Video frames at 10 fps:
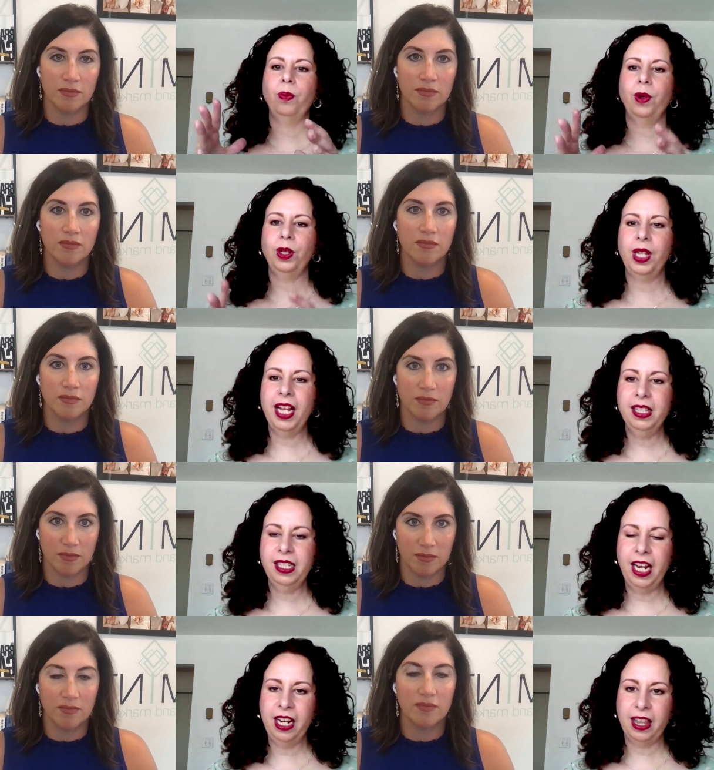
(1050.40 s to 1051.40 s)
Speaker 1: Well, let's
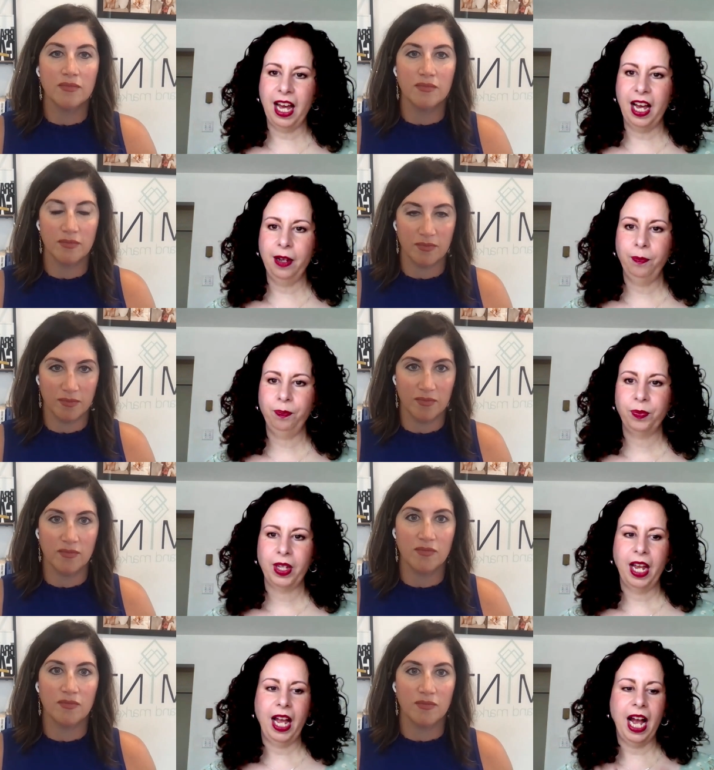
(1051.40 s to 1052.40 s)
take that.
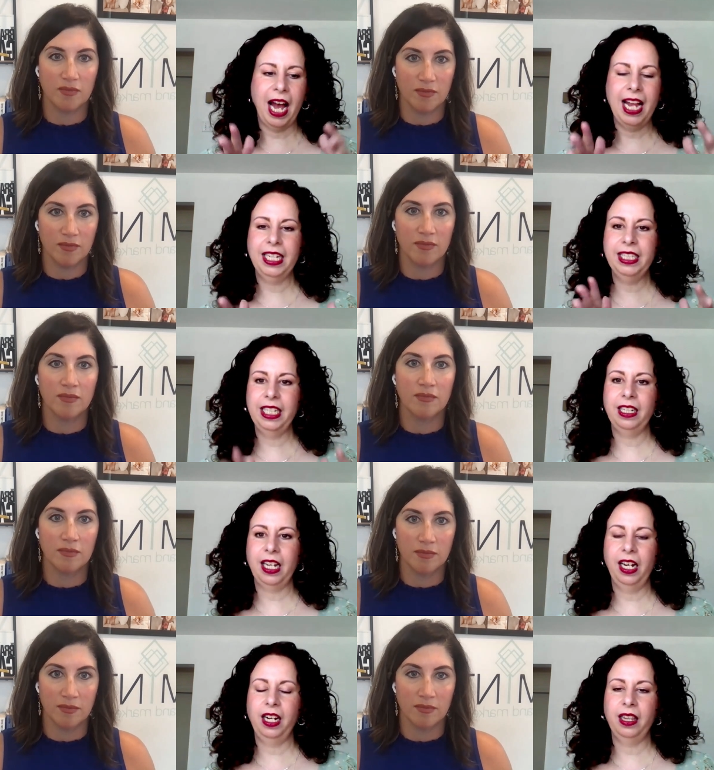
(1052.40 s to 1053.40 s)
I can take
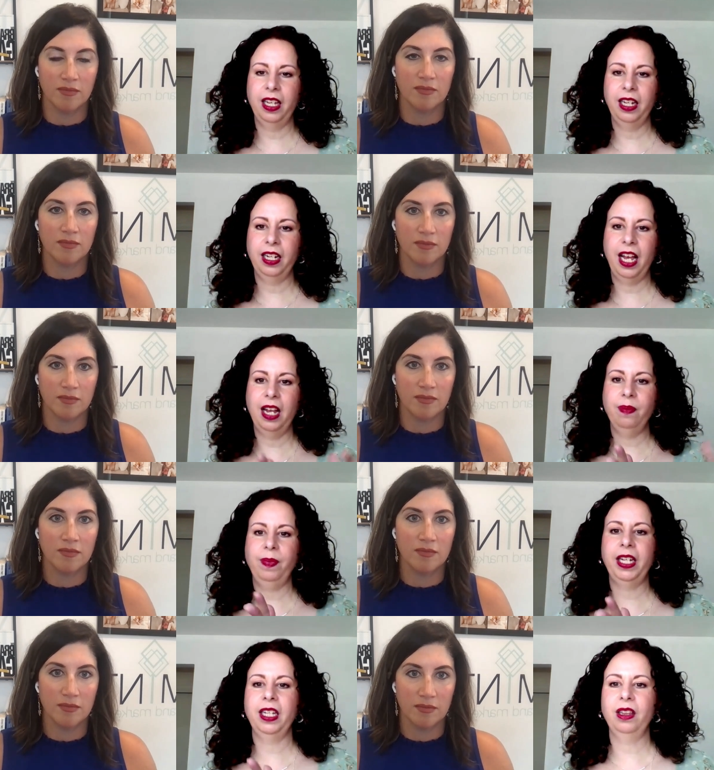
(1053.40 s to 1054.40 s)
anything and
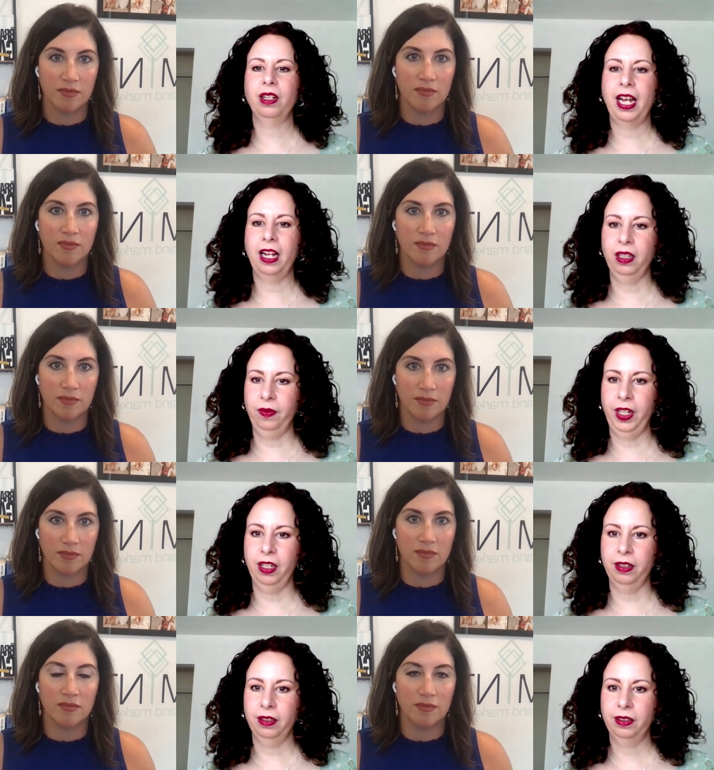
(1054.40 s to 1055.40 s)
make it look
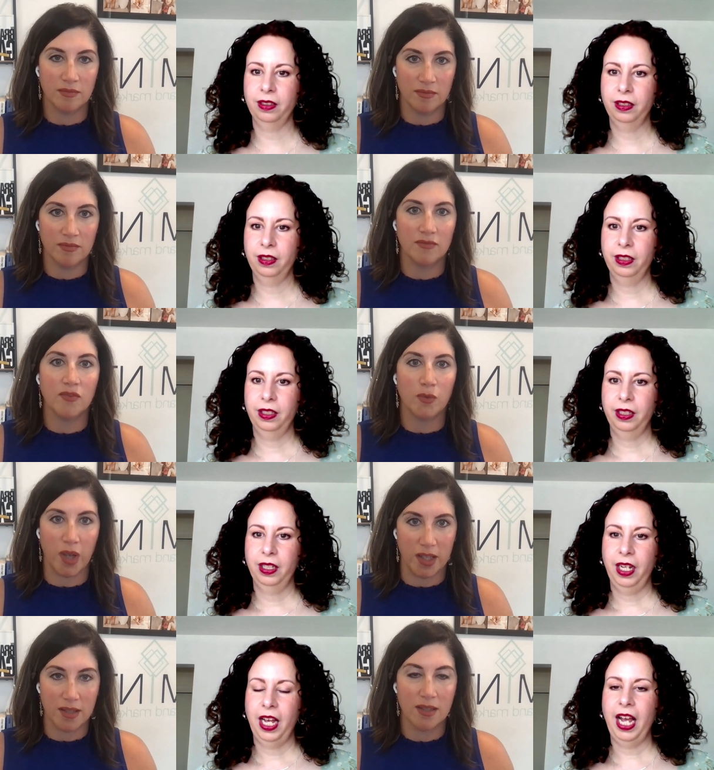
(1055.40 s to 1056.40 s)
elevated.
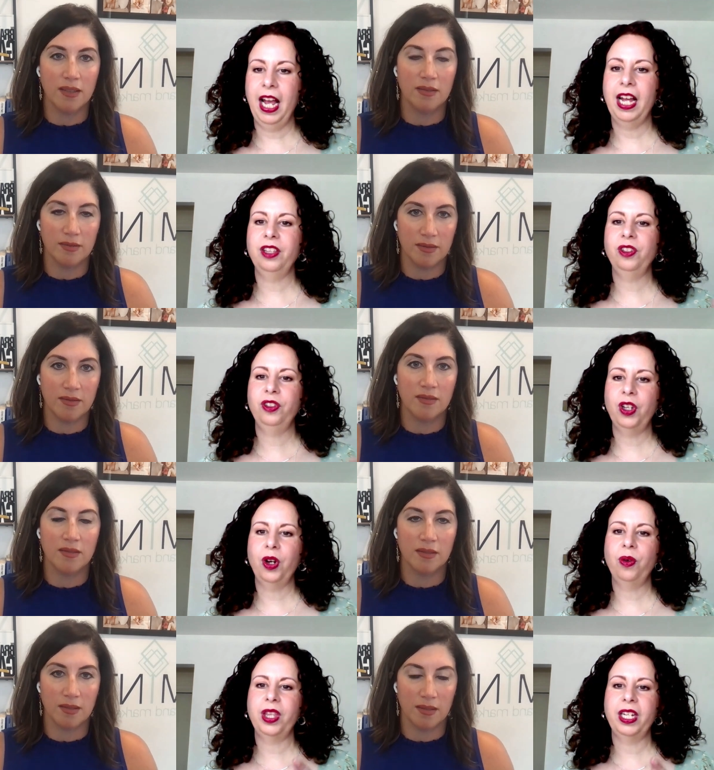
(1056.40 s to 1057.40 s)
Right. And
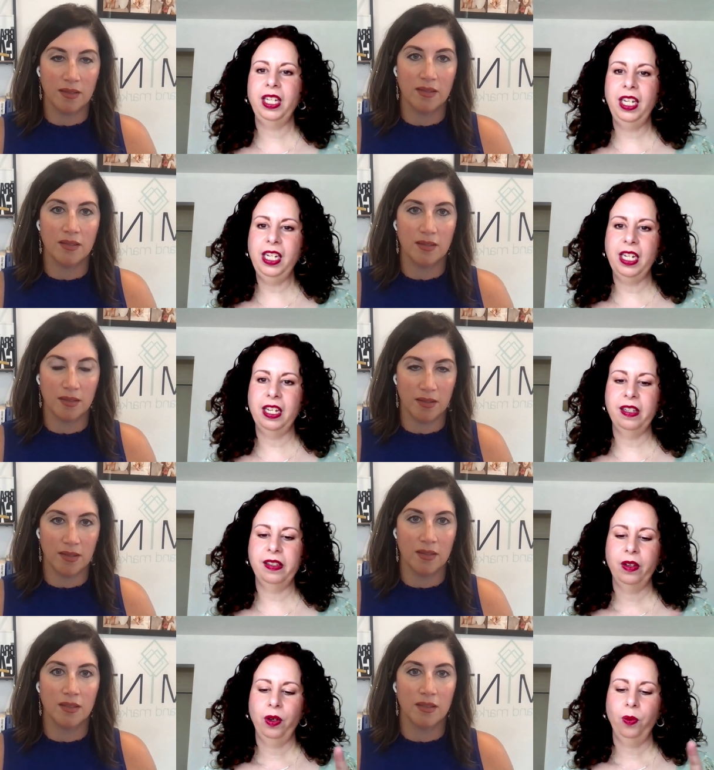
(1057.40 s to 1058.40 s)
so the key
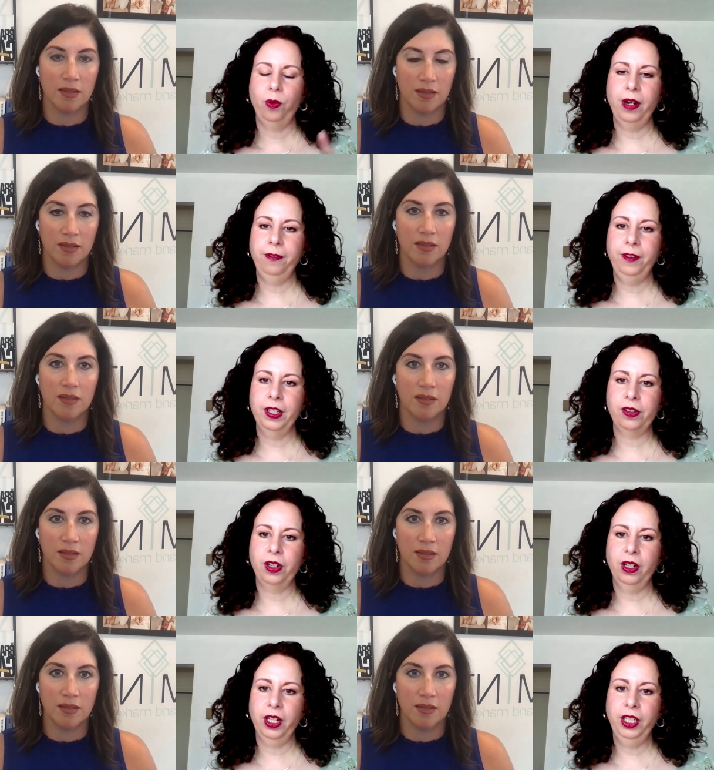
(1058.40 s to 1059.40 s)
is what feels
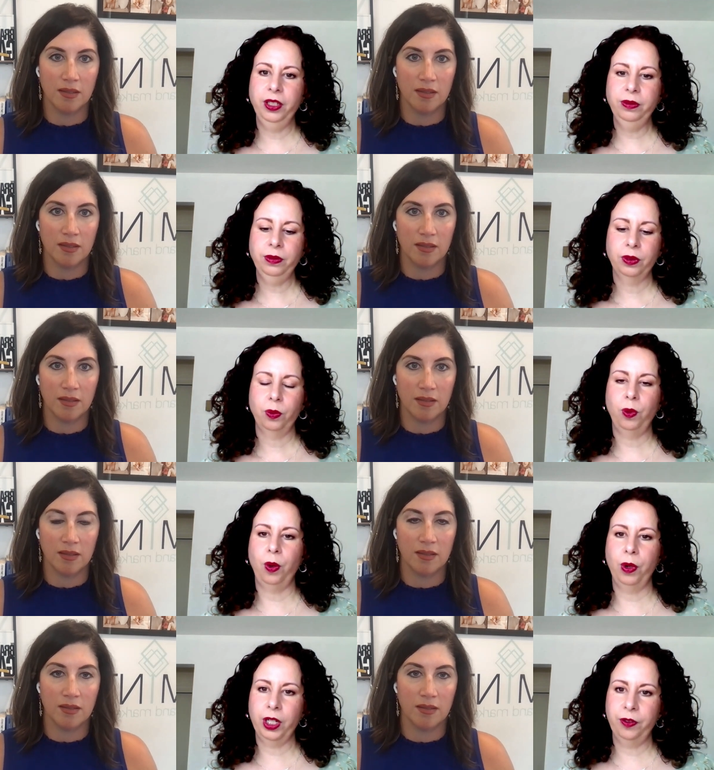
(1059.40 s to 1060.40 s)
good on you,
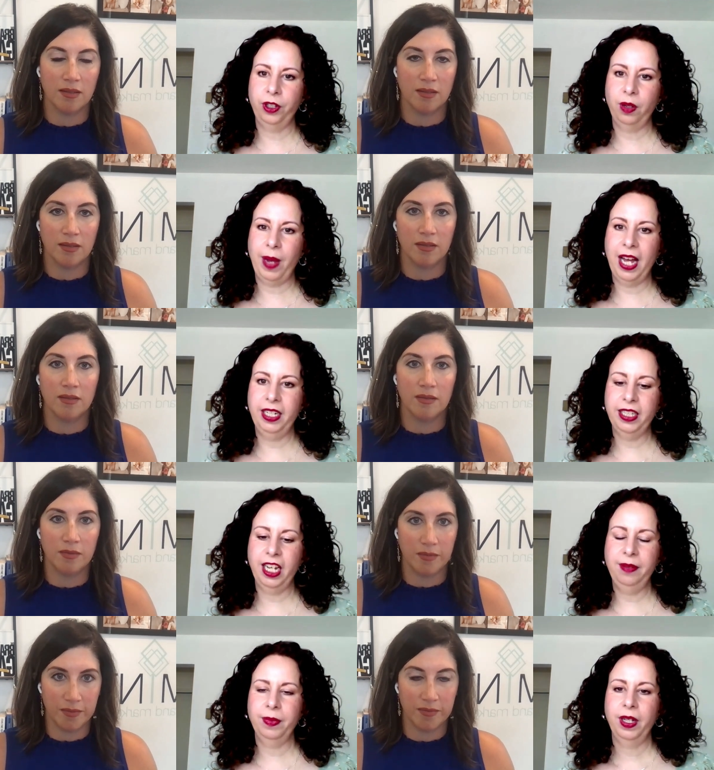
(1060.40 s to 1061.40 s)
what works for your body
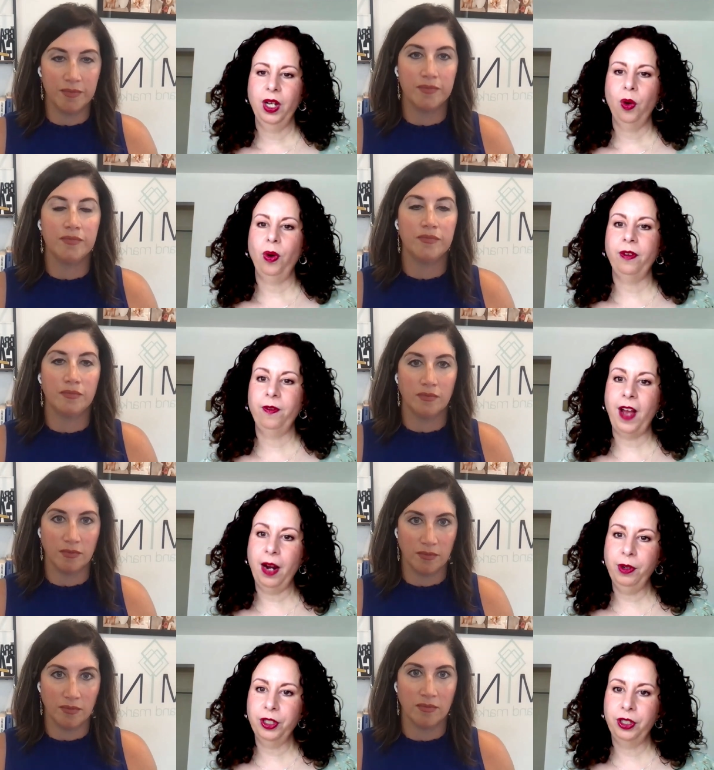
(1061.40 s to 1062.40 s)
type, what
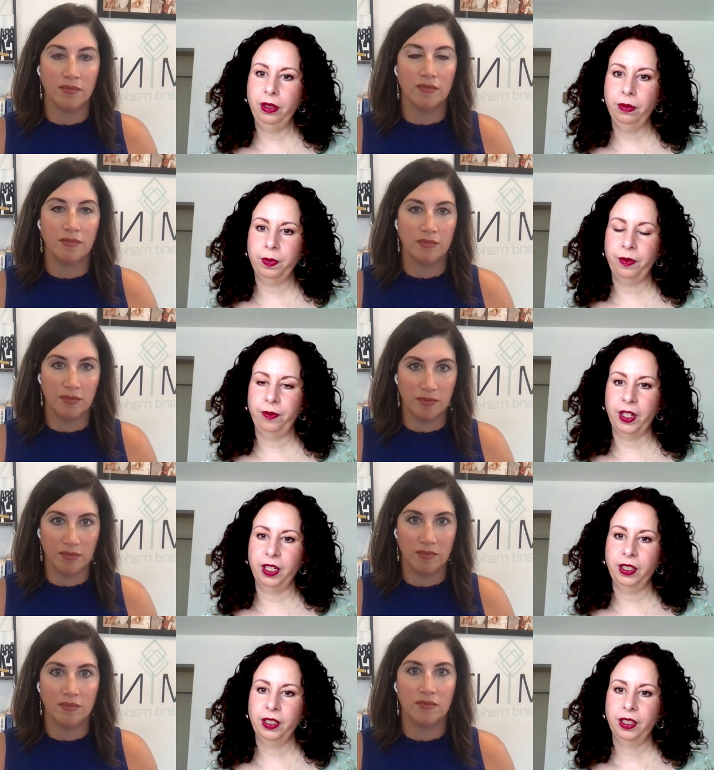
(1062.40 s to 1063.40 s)
fabrics do you
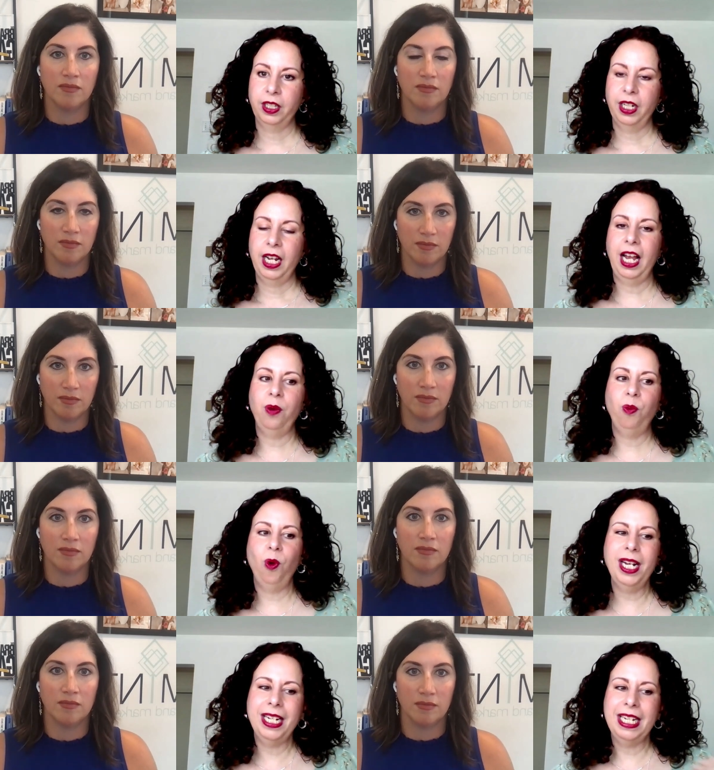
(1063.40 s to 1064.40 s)
prefer, and
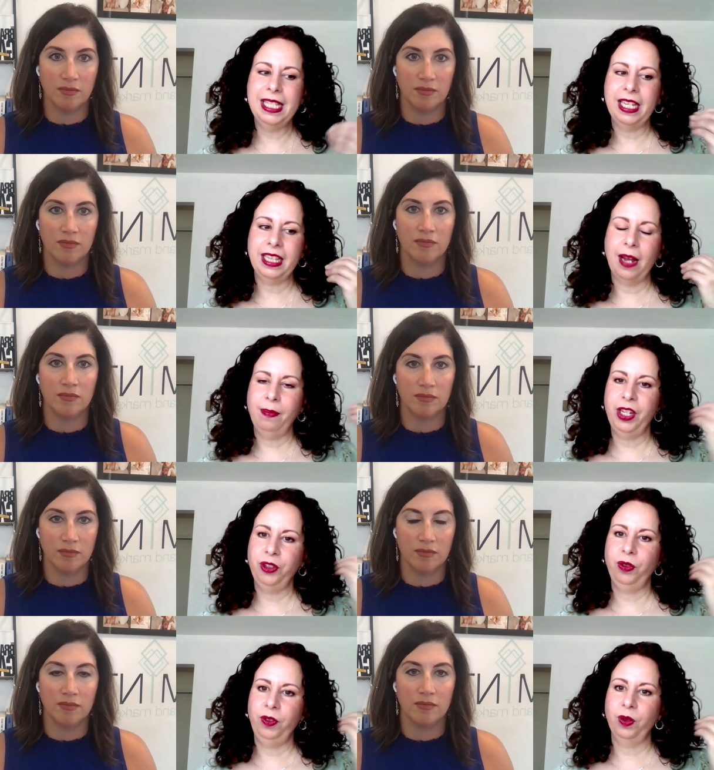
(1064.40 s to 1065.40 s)
what is it that
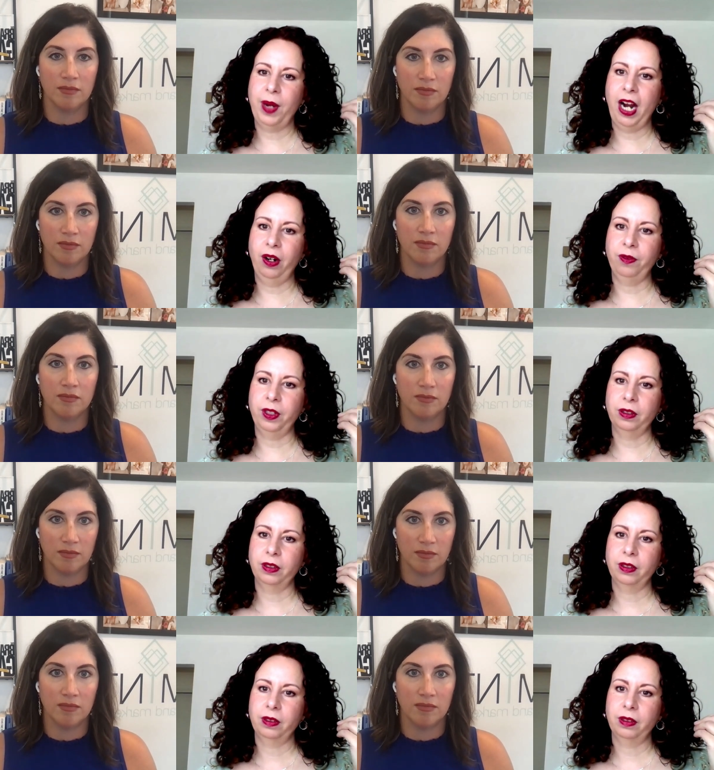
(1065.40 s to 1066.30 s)
makes you feel powerful?